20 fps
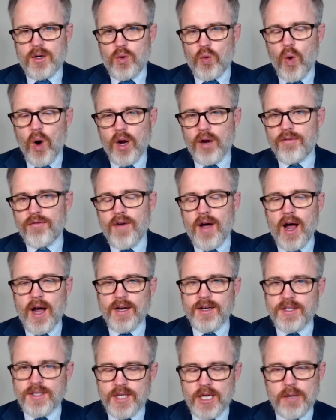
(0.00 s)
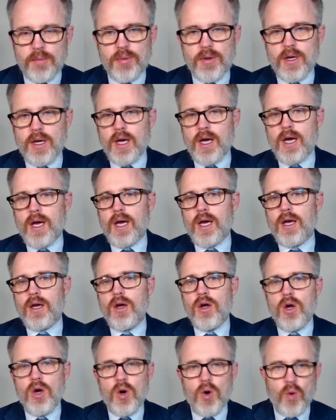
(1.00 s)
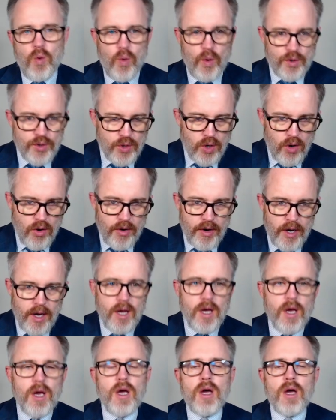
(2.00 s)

qualified CPA or attorney